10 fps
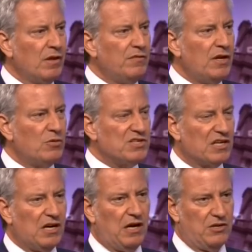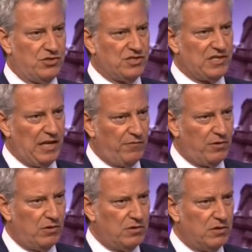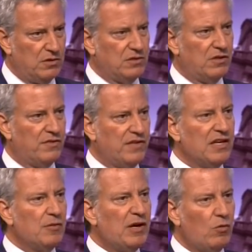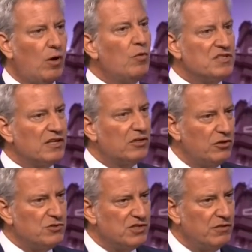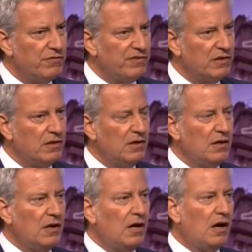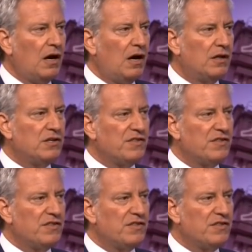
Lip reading: there was a conscious effort to think about what was inclusive, to